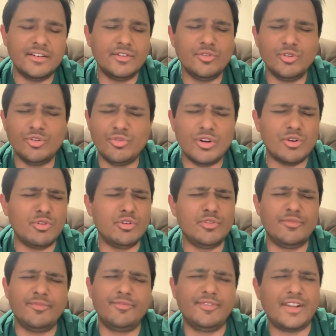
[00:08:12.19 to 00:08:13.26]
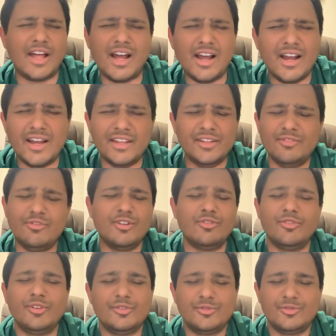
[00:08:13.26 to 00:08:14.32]
You know, you are going to fly, you are
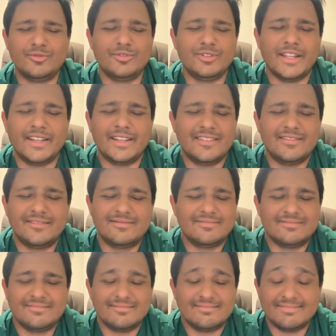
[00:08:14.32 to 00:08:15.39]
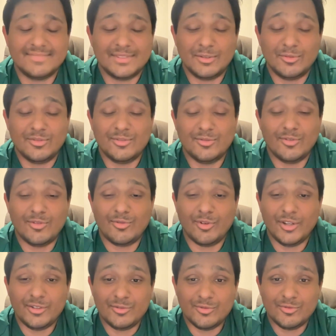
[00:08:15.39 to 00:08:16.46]
going to like, you're
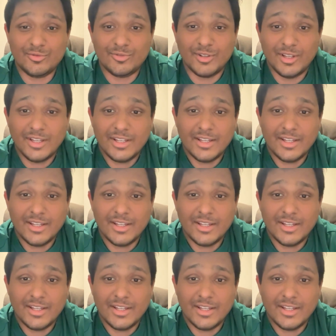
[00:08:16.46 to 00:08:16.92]
going to